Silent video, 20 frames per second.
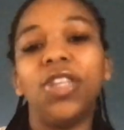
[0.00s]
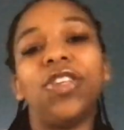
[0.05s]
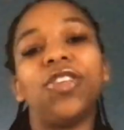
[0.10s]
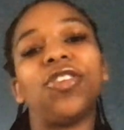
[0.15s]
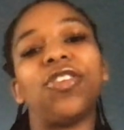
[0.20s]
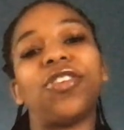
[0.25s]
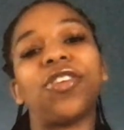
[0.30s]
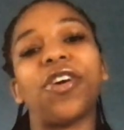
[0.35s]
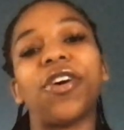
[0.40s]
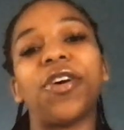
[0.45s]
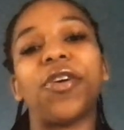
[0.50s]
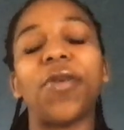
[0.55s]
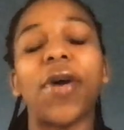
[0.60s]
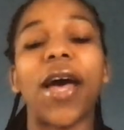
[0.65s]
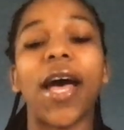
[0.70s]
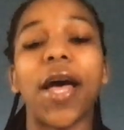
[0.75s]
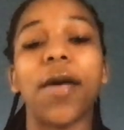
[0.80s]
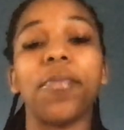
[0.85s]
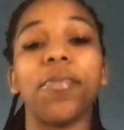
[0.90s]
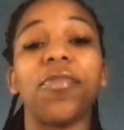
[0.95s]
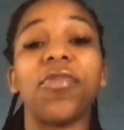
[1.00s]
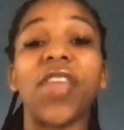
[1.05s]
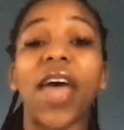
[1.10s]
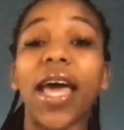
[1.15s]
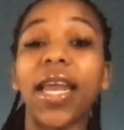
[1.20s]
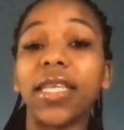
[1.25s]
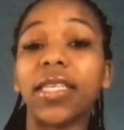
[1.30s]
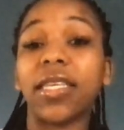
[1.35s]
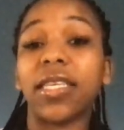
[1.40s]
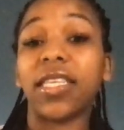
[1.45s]
So
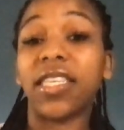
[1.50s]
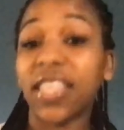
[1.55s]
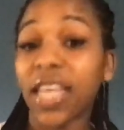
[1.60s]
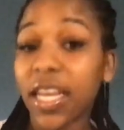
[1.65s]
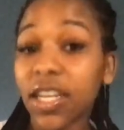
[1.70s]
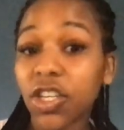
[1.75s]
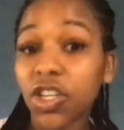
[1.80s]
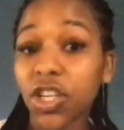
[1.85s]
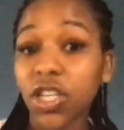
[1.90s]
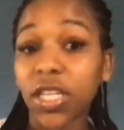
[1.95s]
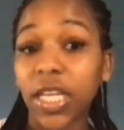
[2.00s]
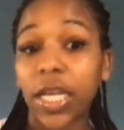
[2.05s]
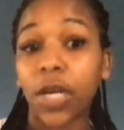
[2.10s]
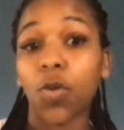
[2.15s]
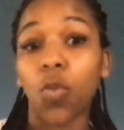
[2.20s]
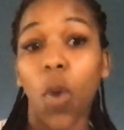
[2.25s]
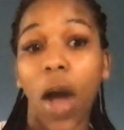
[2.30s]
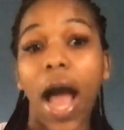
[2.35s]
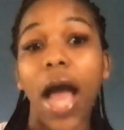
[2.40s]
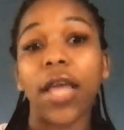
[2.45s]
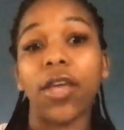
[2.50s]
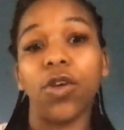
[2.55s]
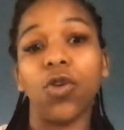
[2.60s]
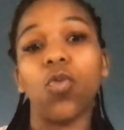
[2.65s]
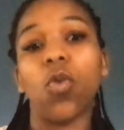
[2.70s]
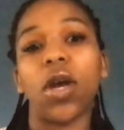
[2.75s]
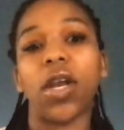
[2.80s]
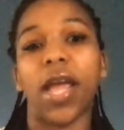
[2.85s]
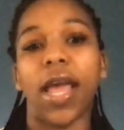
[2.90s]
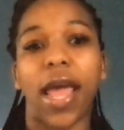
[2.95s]
that is essentially why you
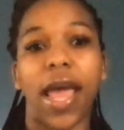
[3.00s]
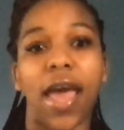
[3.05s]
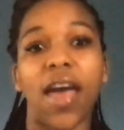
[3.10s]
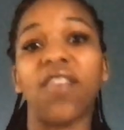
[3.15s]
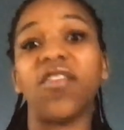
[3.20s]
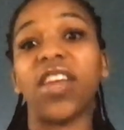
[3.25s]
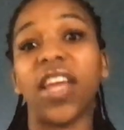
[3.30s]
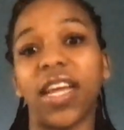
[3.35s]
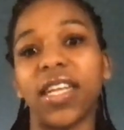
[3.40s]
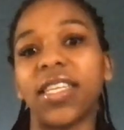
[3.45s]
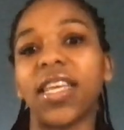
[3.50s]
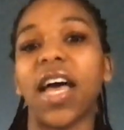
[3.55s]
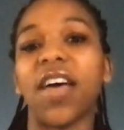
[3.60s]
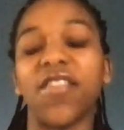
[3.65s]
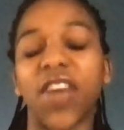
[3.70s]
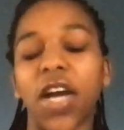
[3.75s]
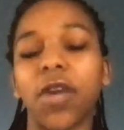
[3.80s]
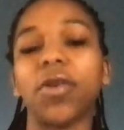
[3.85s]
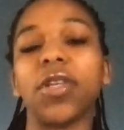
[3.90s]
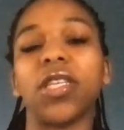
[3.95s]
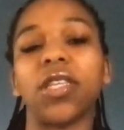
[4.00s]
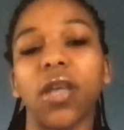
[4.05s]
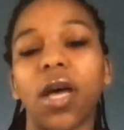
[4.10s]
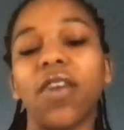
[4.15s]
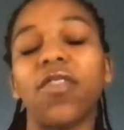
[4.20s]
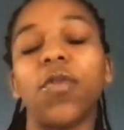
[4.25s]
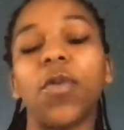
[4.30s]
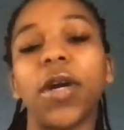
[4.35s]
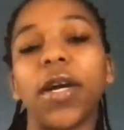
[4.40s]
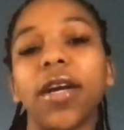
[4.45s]
want to have an antivirus
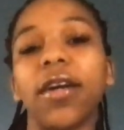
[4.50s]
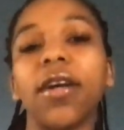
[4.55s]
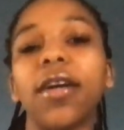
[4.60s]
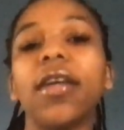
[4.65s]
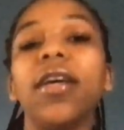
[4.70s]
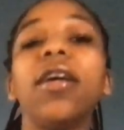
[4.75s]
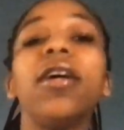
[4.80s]
software.